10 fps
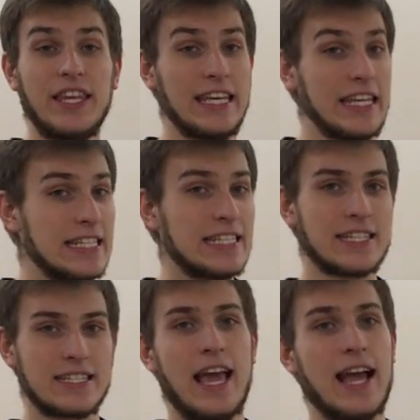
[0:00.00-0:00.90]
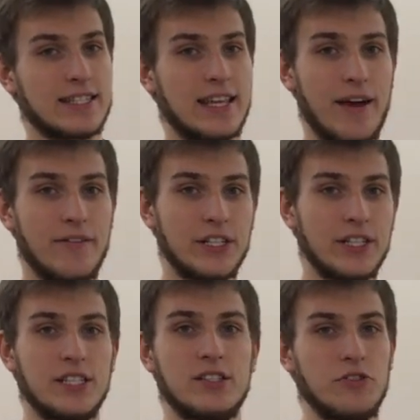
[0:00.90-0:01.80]
The easiest task
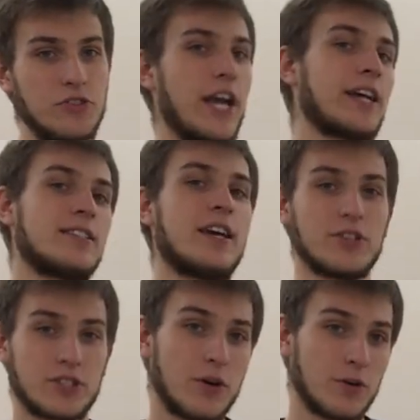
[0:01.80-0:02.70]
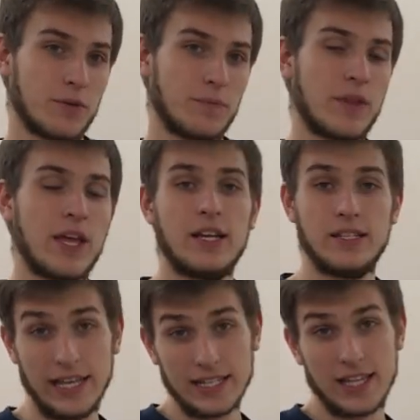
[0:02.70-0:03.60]
ever is to check status code.
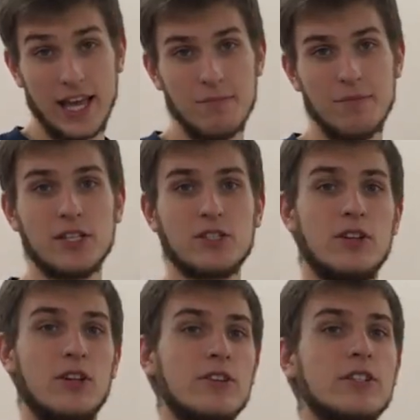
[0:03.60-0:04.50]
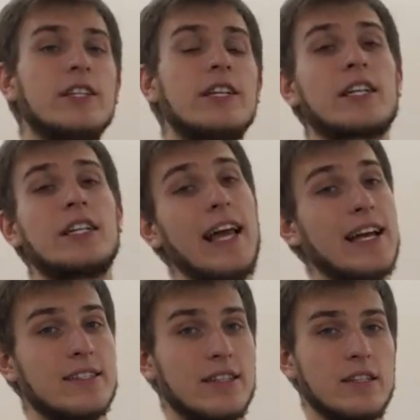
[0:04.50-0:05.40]
Next step is to learn their
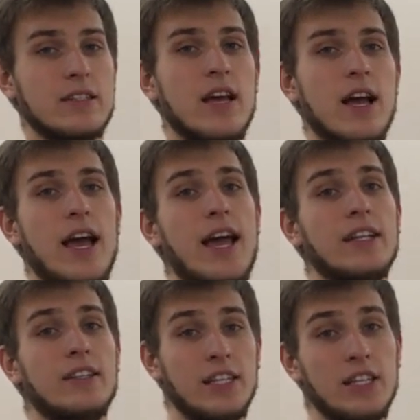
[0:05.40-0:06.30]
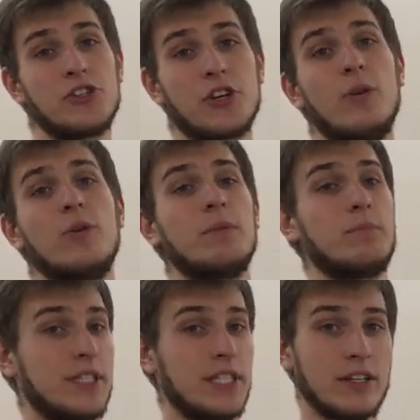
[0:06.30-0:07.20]
classes and each code
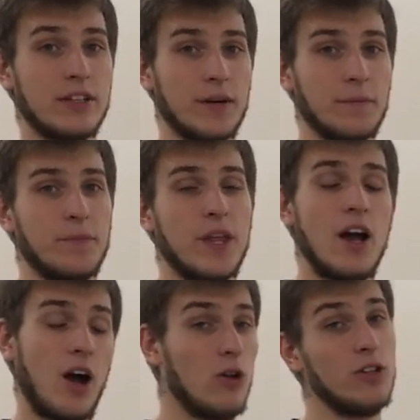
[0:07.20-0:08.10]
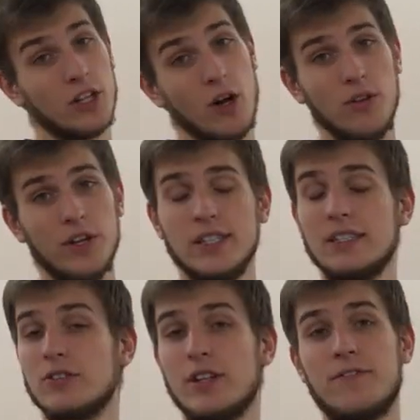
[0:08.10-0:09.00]
in particular. All in all, there
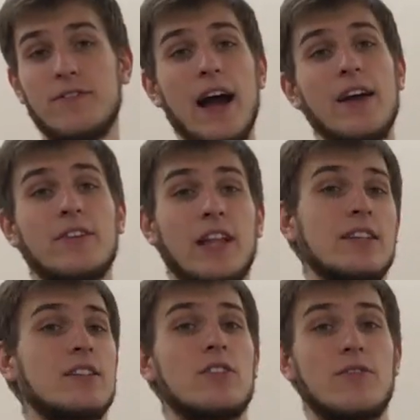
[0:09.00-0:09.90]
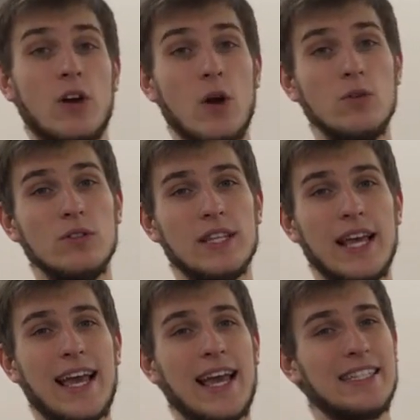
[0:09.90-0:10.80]
are only 5 classes of
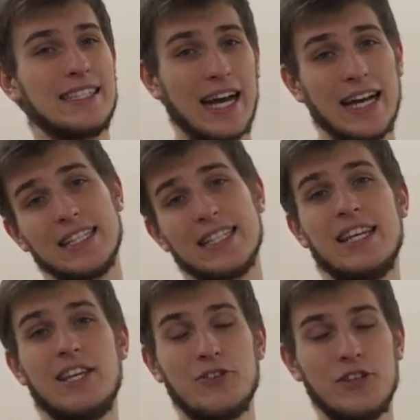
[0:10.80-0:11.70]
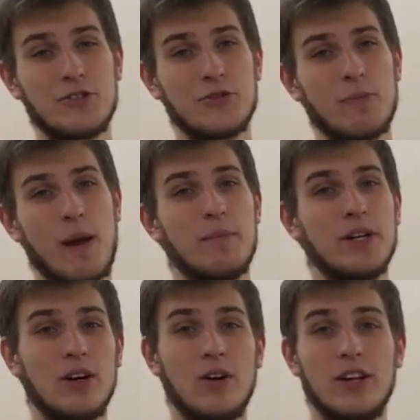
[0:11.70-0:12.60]
codes, and honestly, you need to
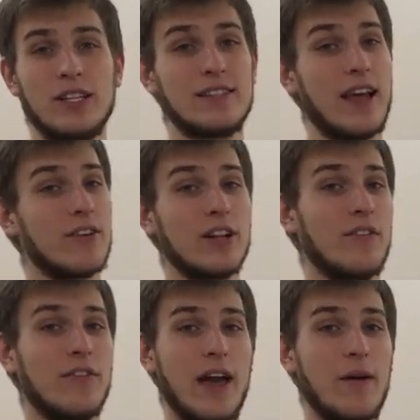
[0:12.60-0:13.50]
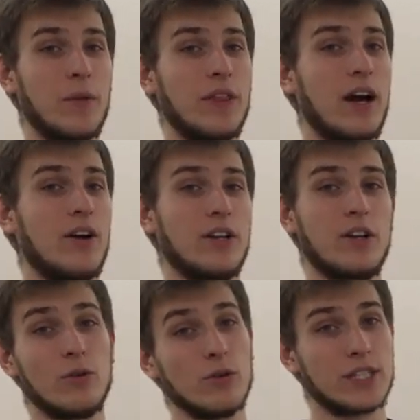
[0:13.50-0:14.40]
remember only several of them
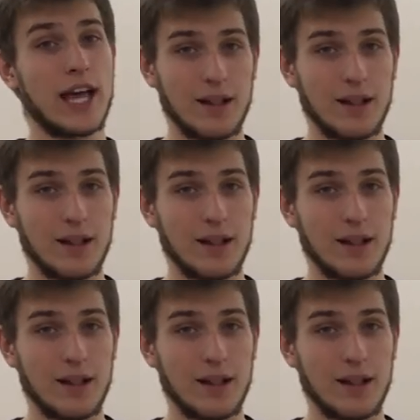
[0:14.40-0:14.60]
without Google's